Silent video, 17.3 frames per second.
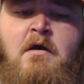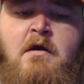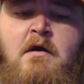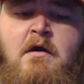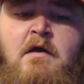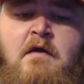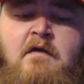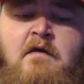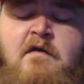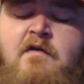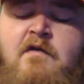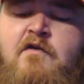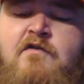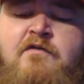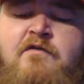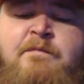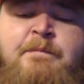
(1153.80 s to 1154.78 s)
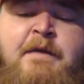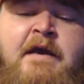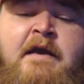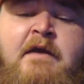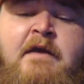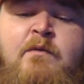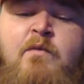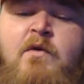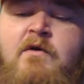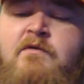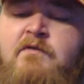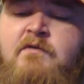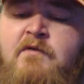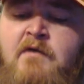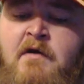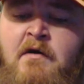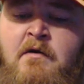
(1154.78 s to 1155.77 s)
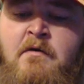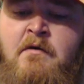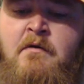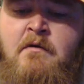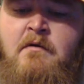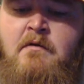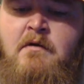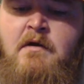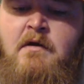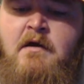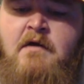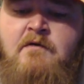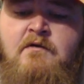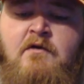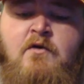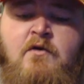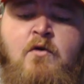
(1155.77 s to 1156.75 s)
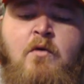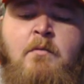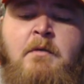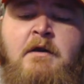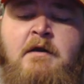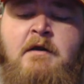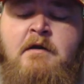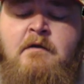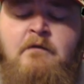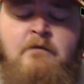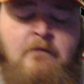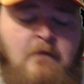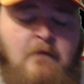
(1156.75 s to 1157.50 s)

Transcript: The speed wasn't there as it normally is.